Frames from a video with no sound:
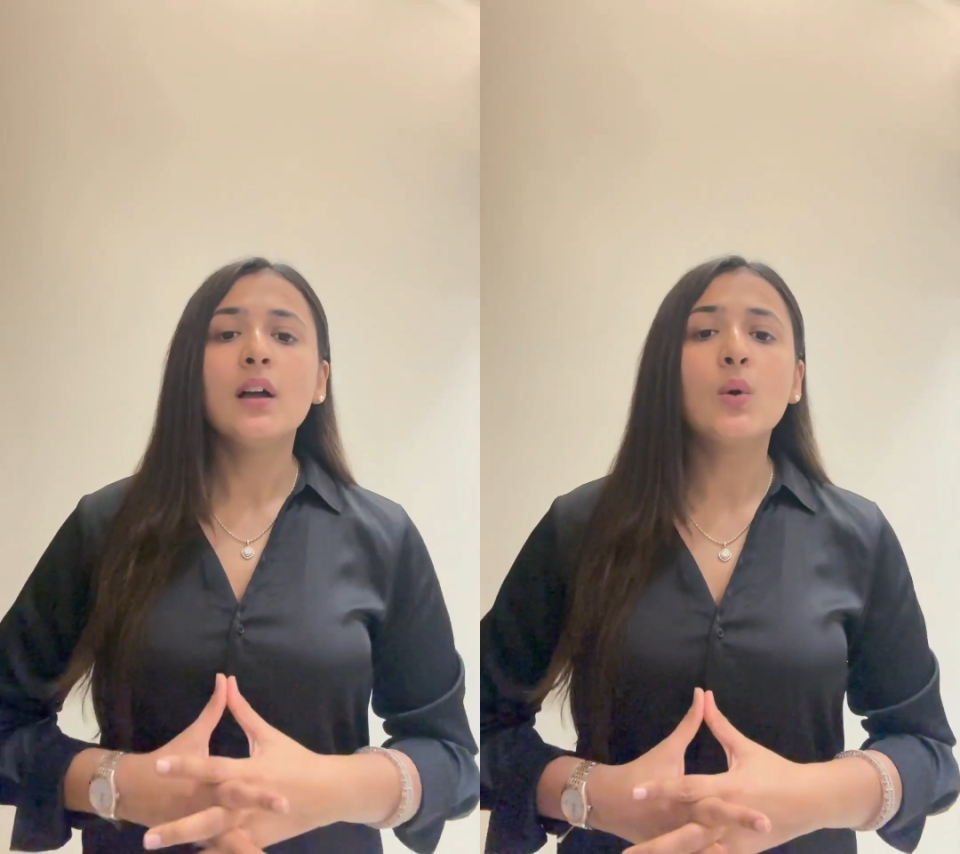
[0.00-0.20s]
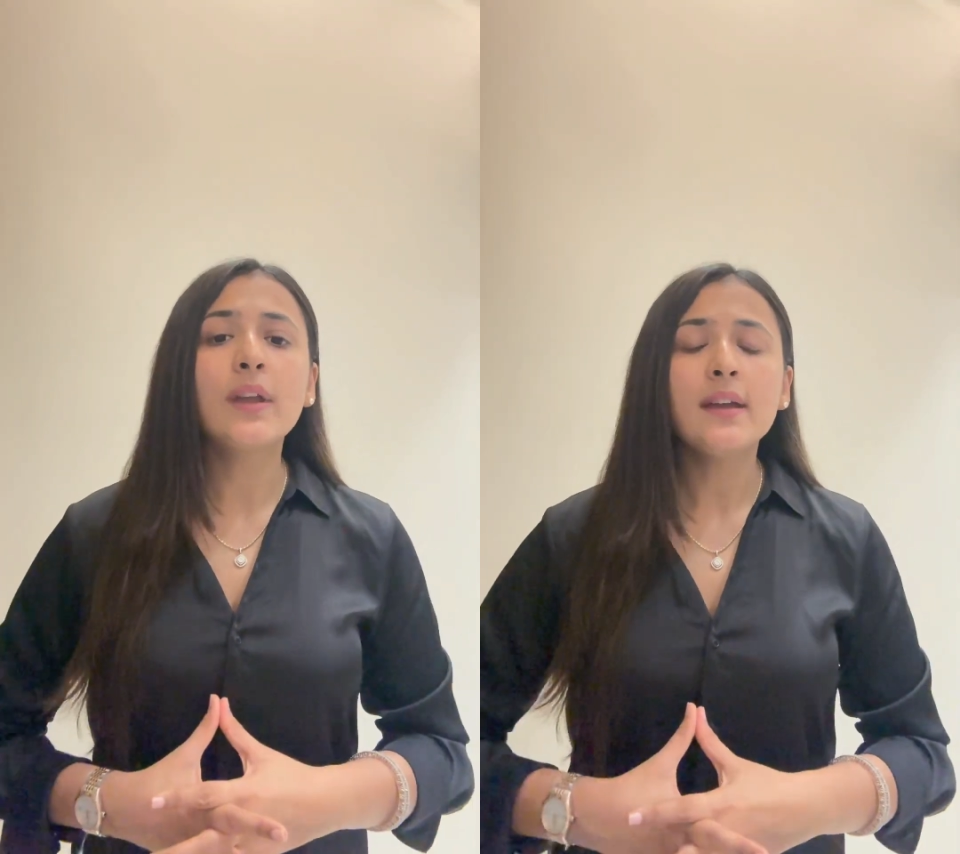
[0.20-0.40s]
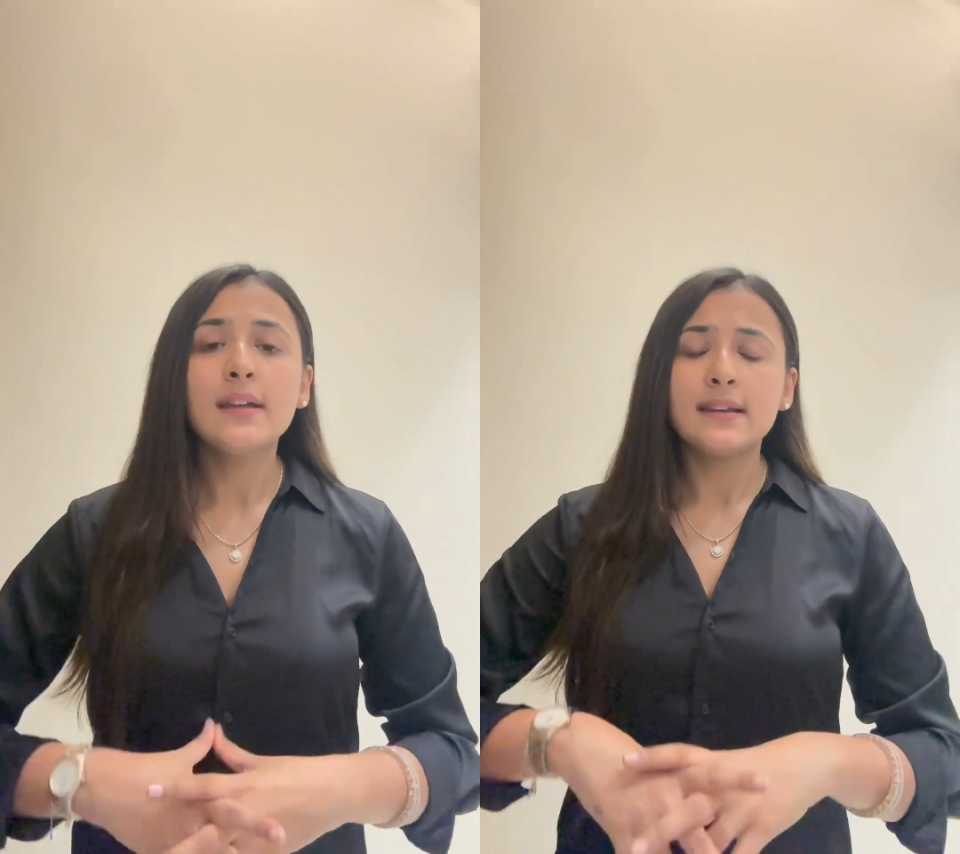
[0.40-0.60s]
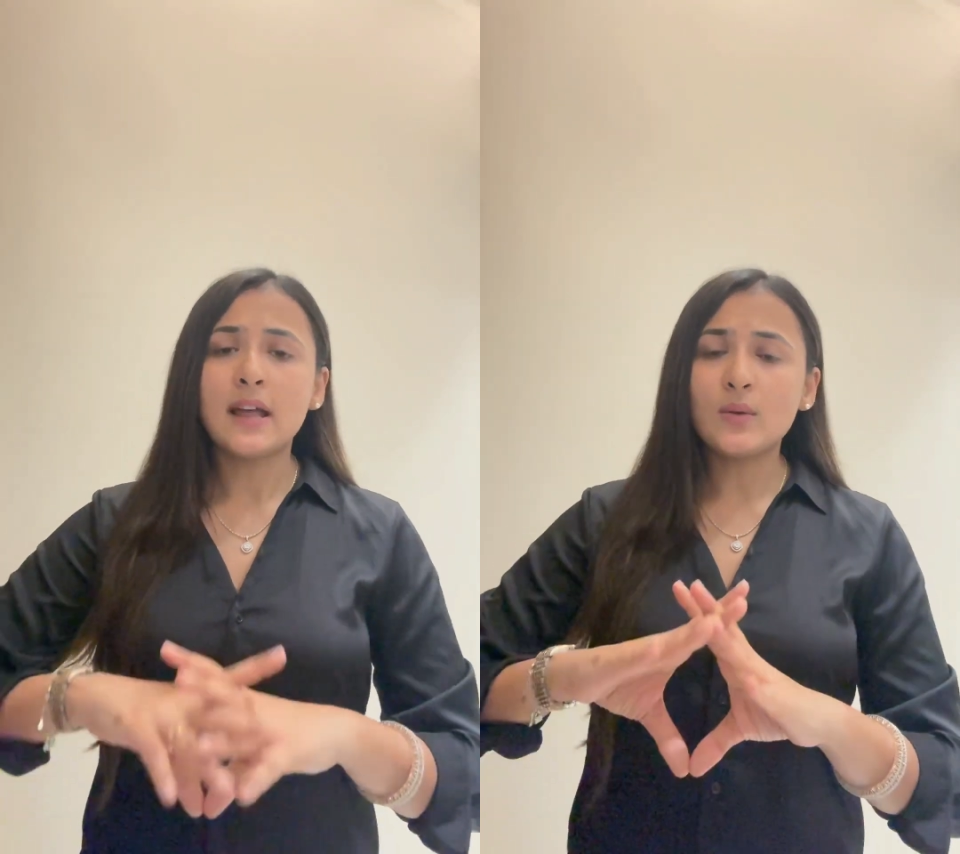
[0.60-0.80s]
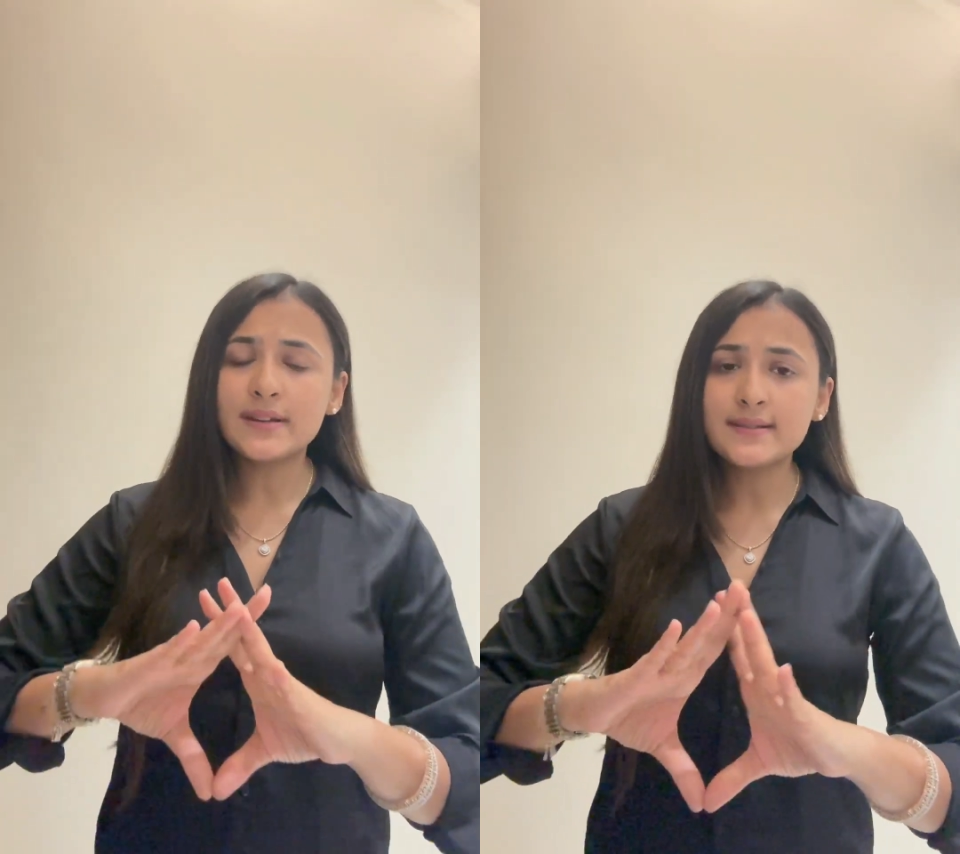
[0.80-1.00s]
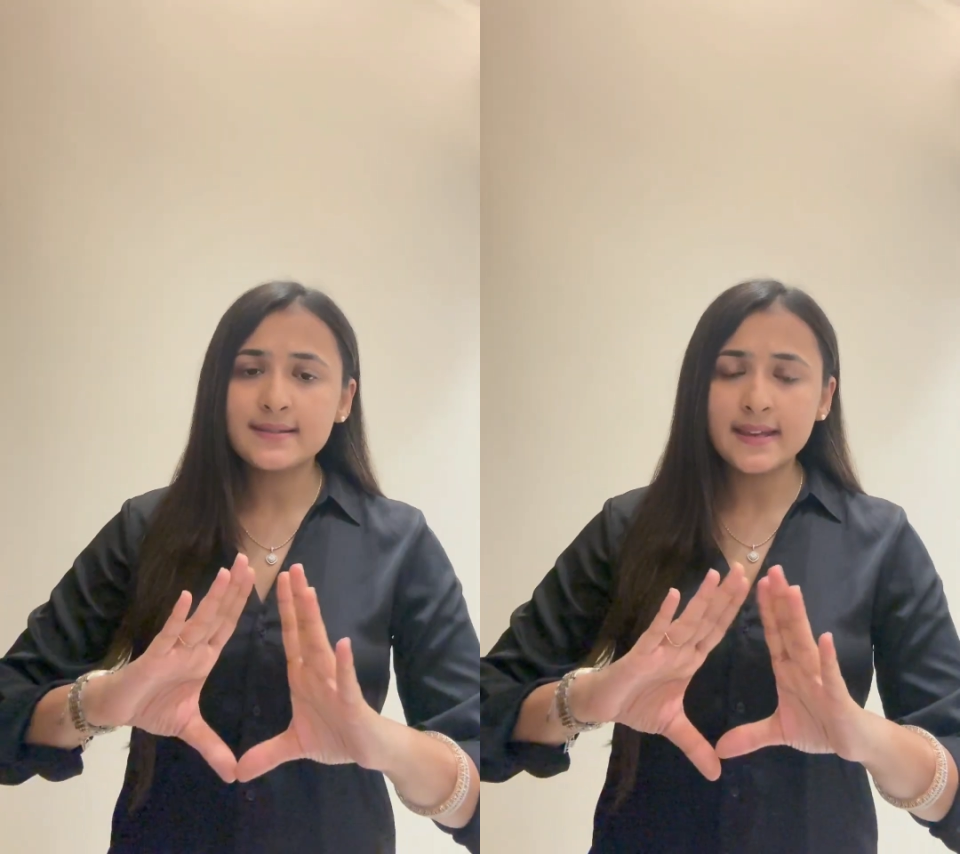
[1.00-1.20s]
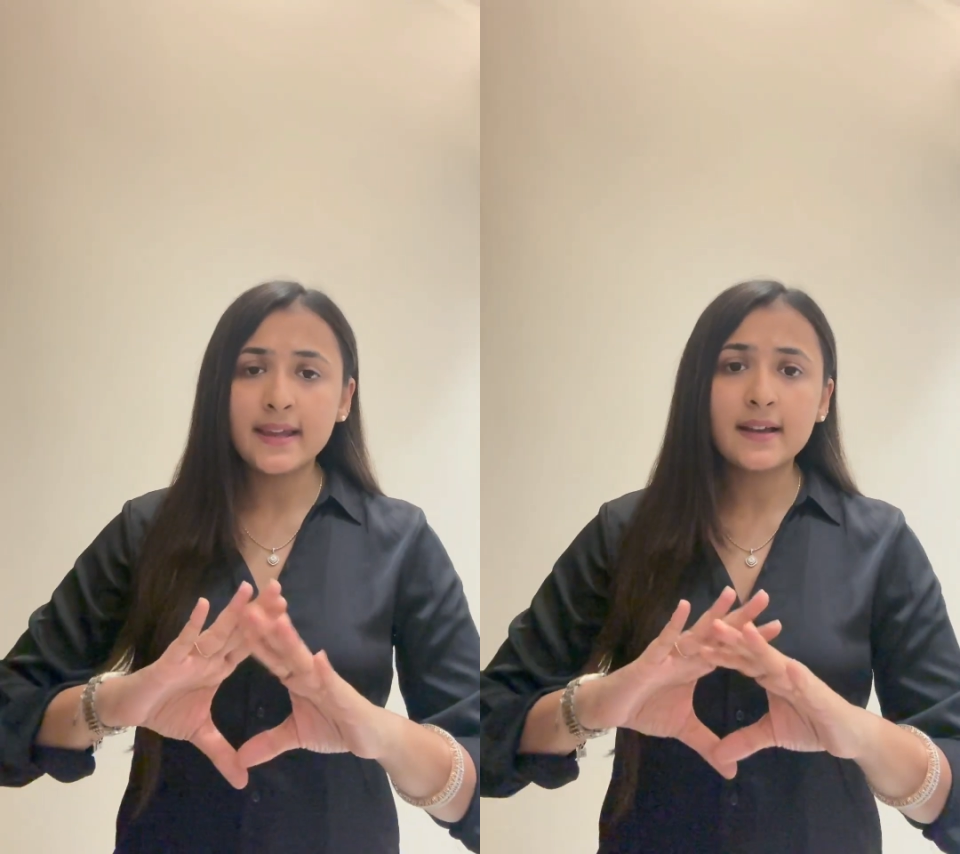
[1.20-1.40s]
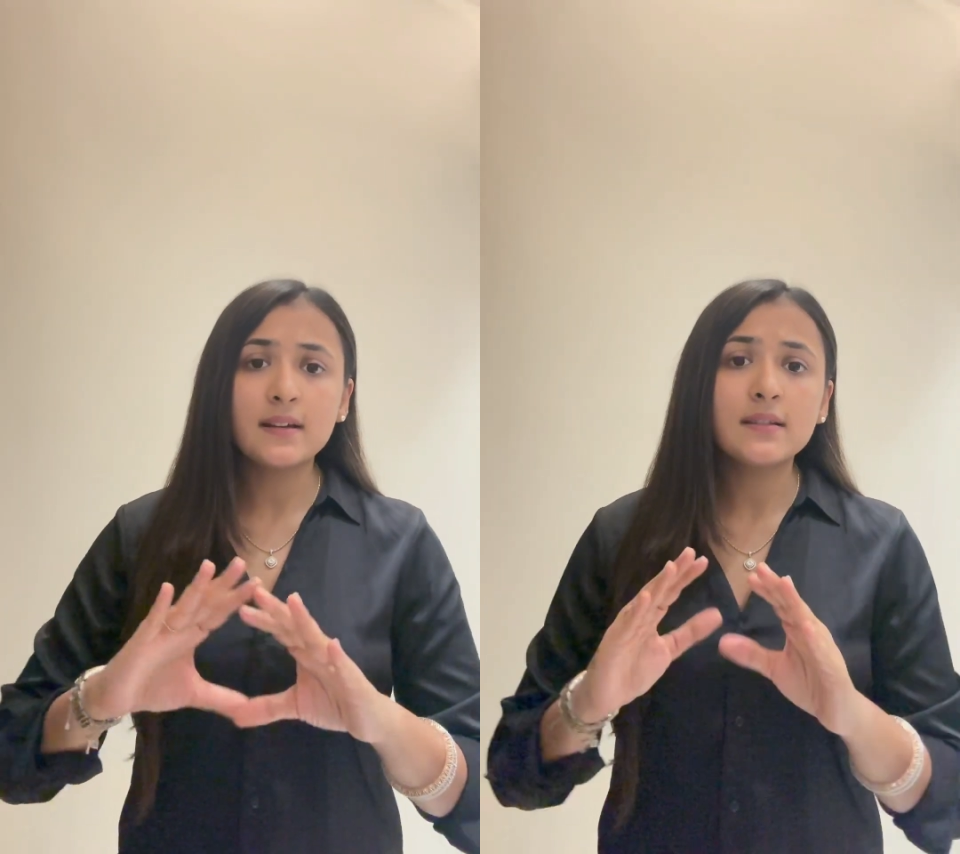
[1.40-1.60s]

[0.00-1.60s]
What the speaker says: Okay, now let us take